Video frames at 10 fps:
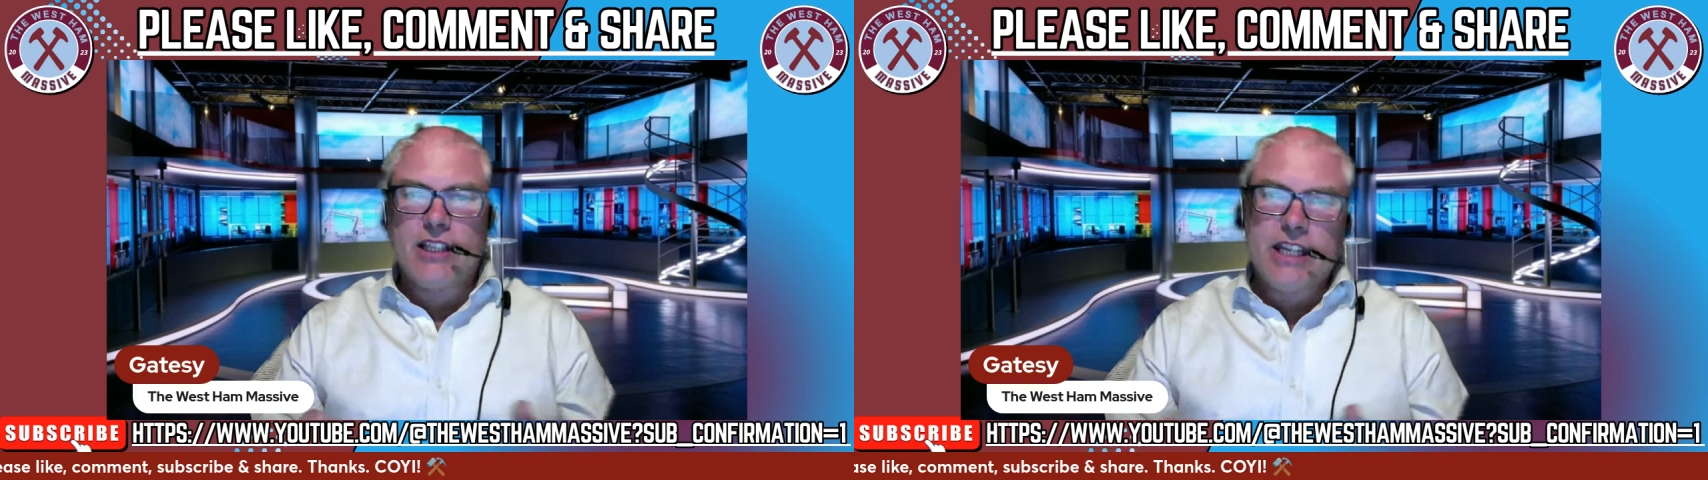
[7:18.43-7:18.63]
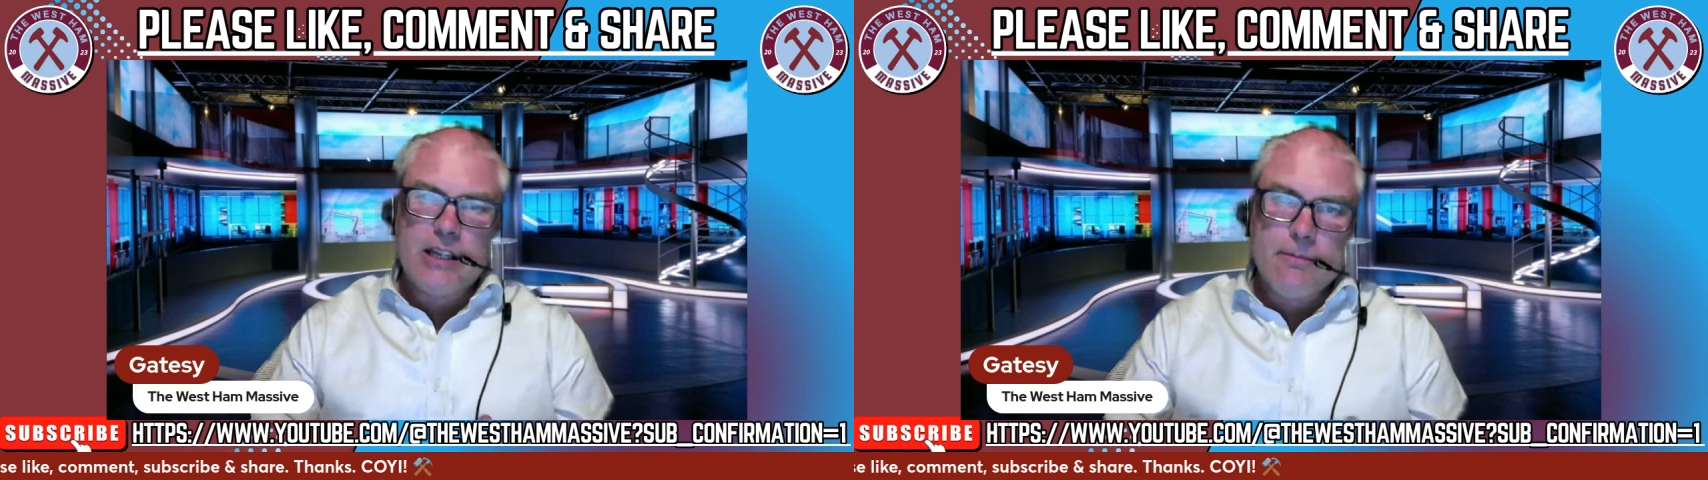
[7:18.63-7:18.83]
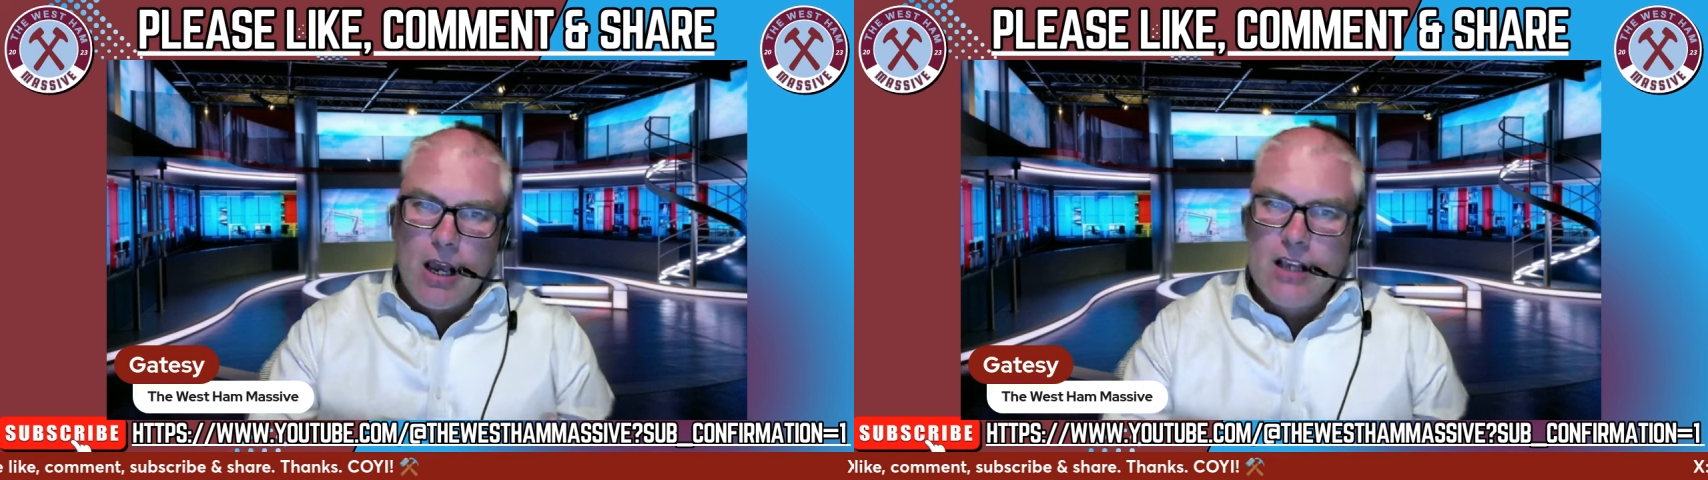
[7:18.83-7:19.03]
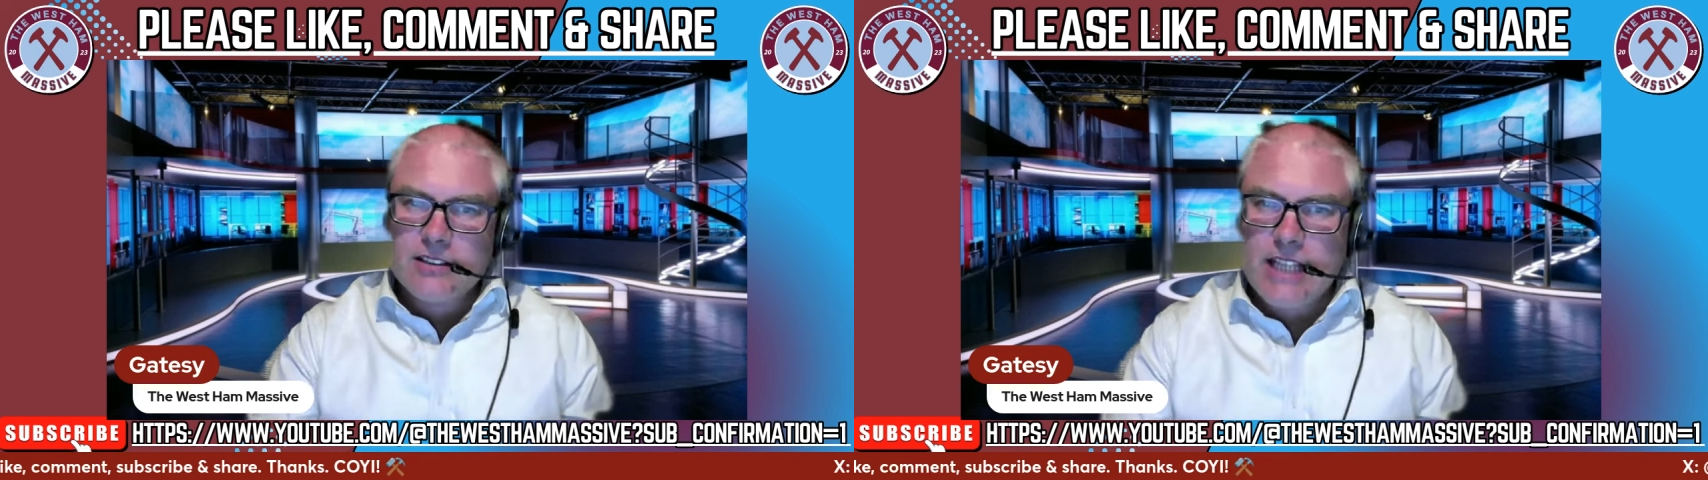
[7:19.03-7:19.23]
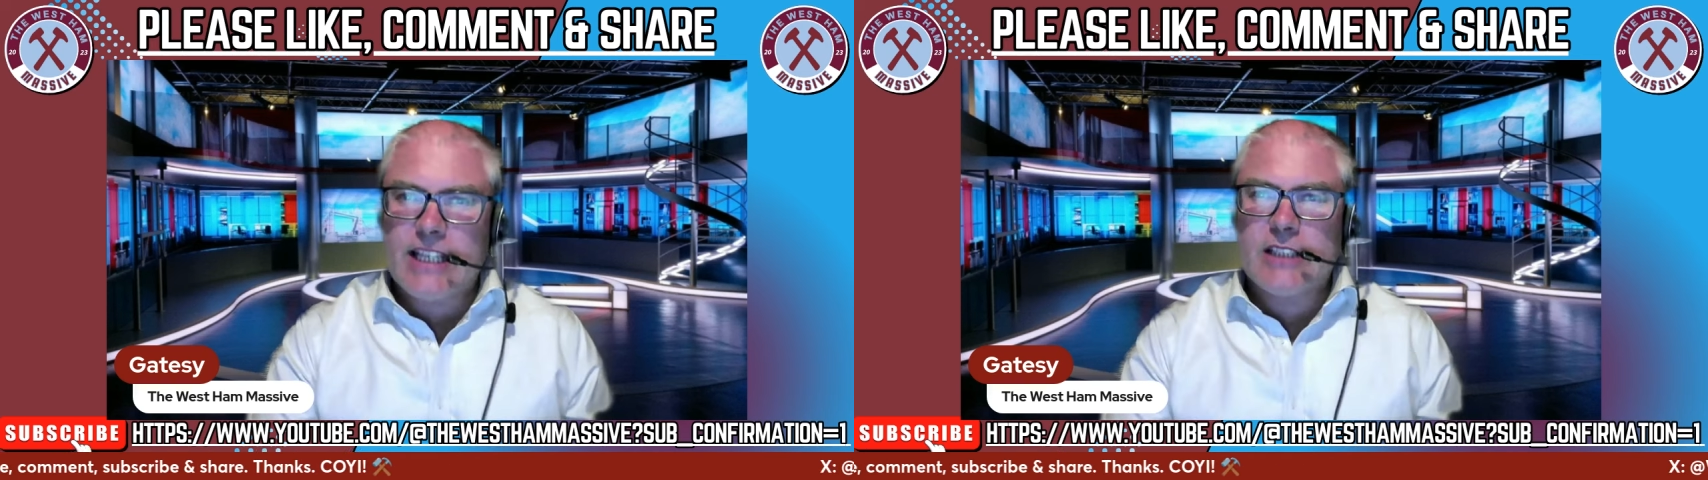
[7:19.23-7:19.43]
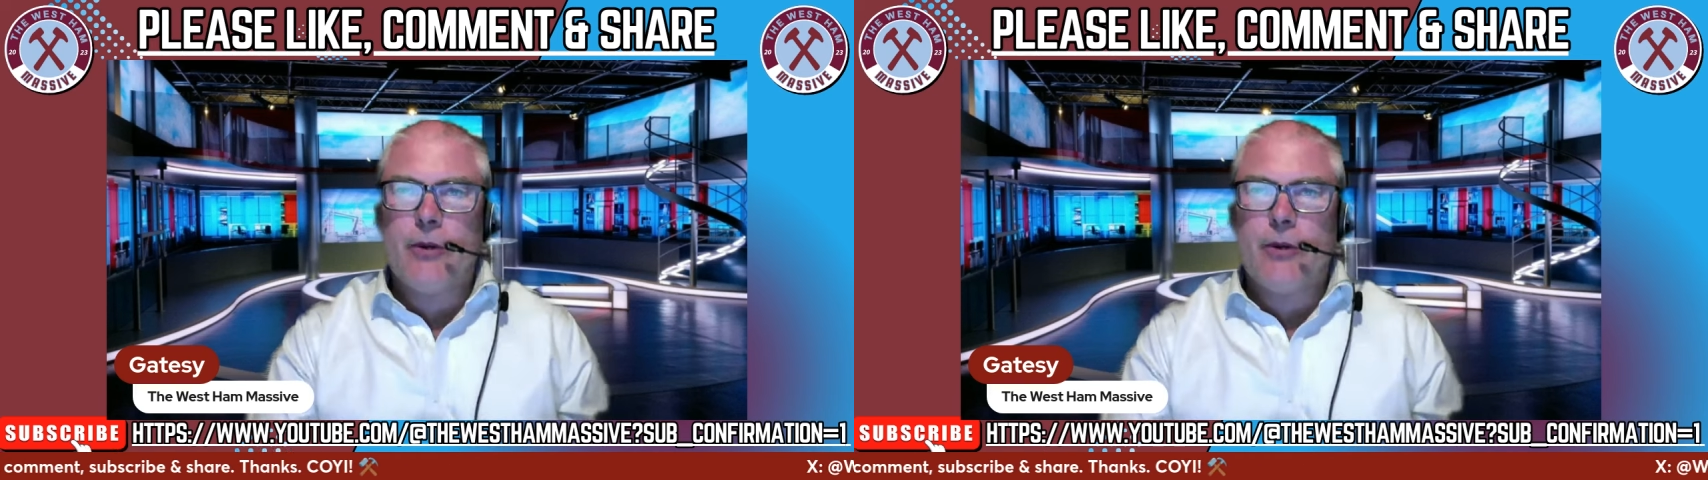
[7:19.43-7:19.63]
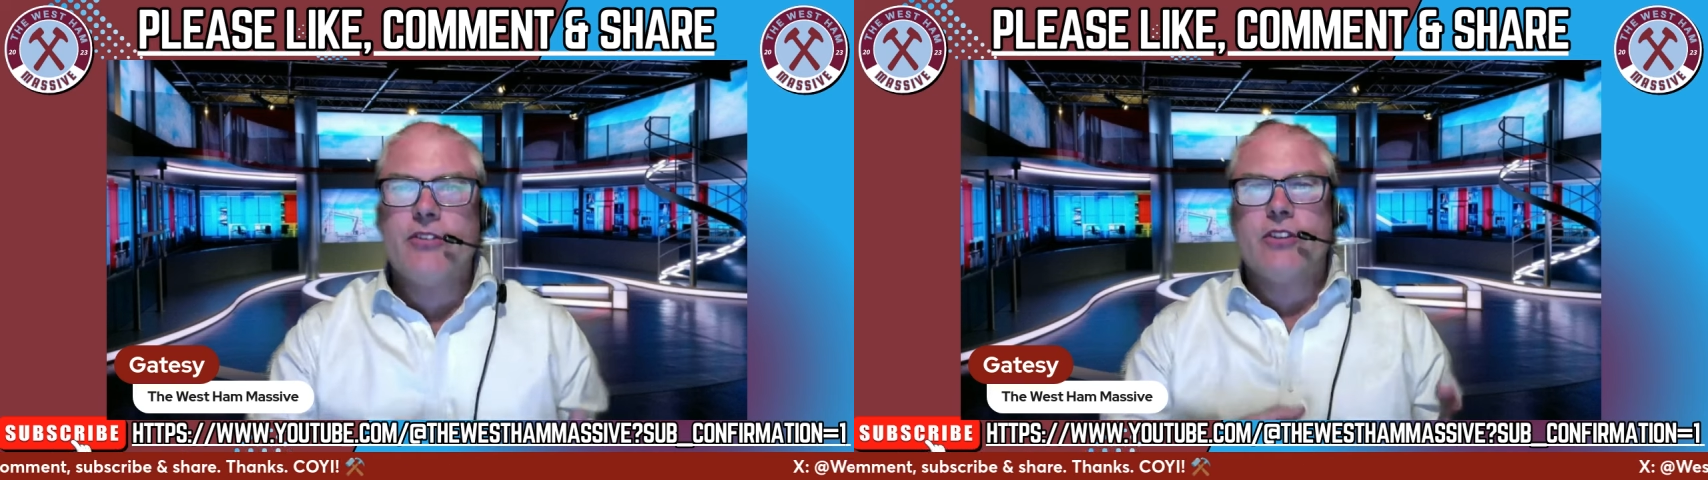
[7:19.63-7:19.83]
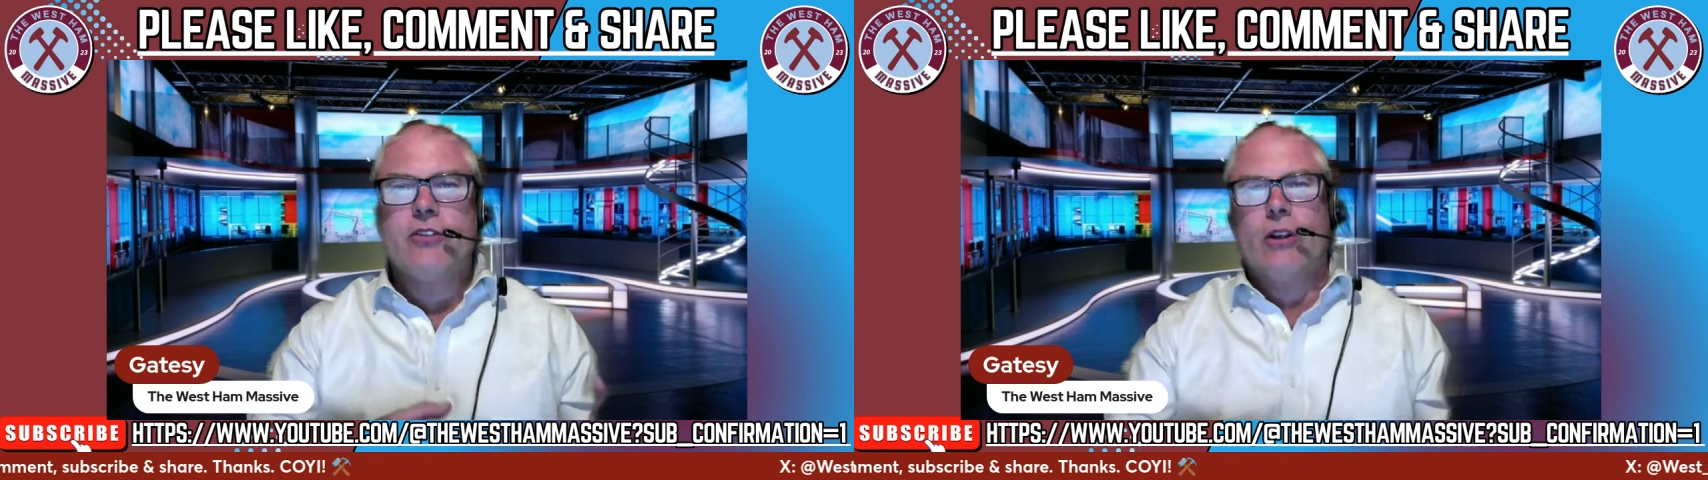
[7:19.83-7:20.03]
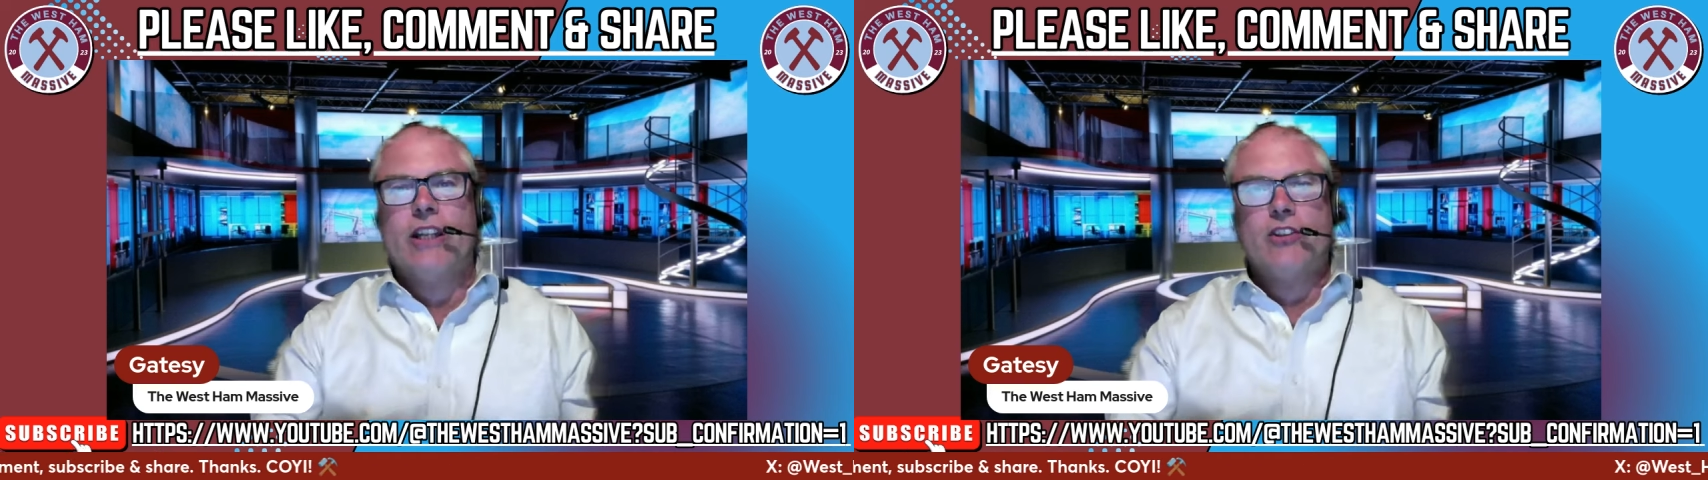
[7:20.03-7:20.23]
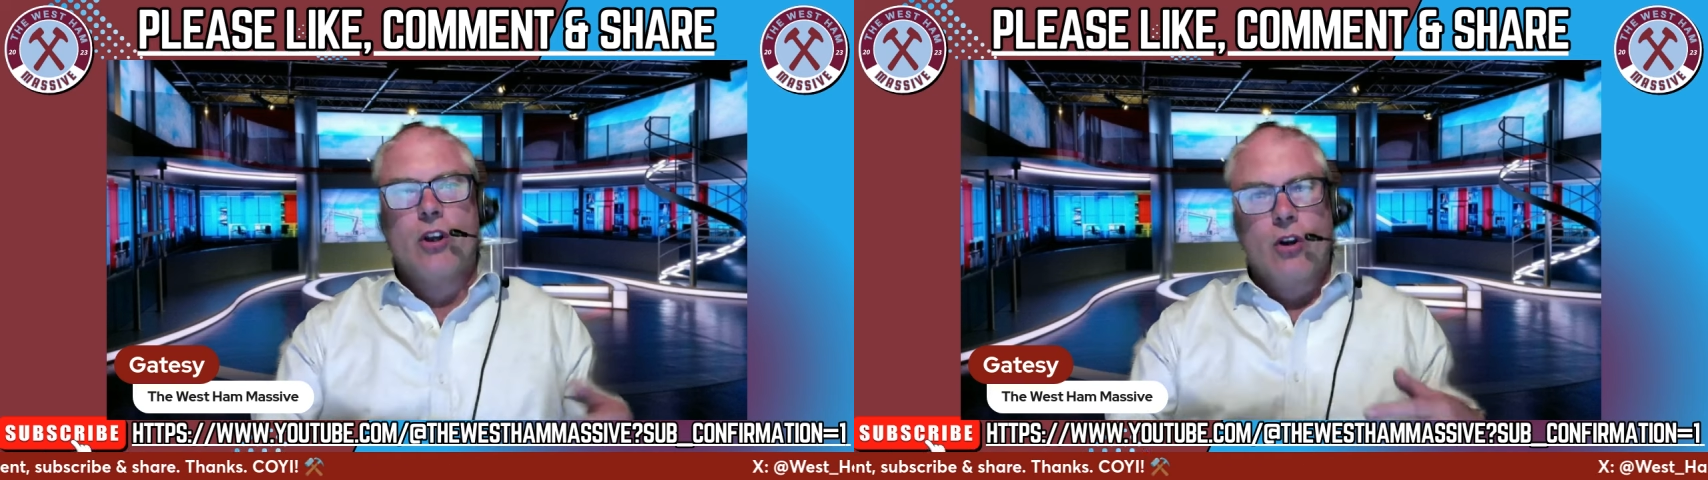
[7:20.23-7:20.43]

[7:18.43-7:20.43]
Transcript: And he can pass that experience and knowledge